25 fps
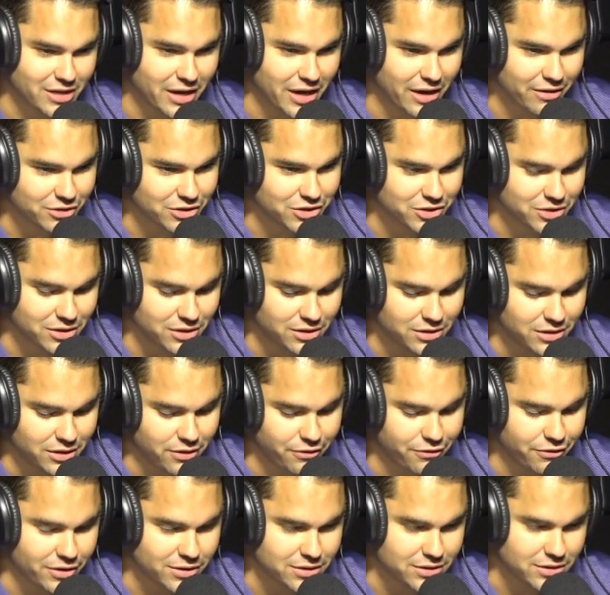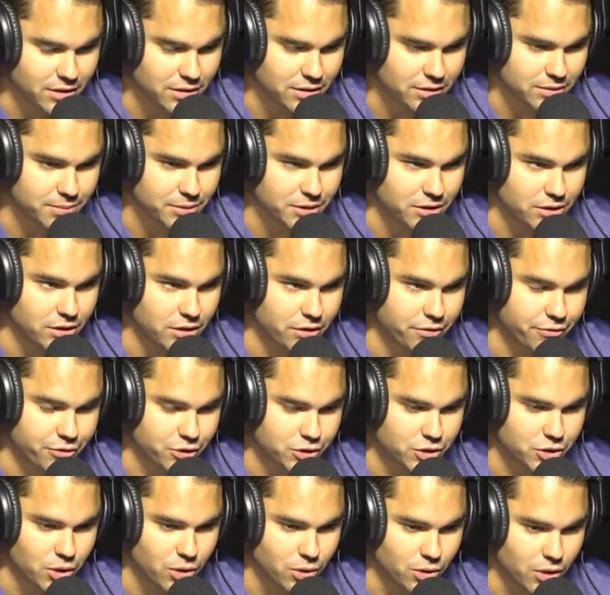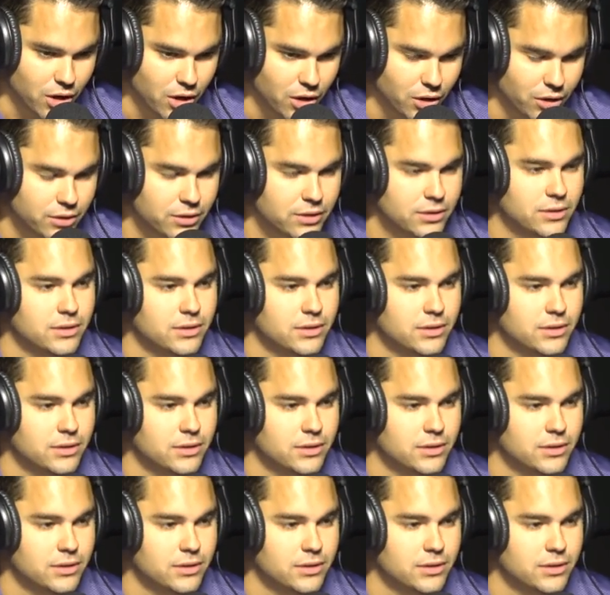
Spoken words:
obviously the defense that has been good for so long?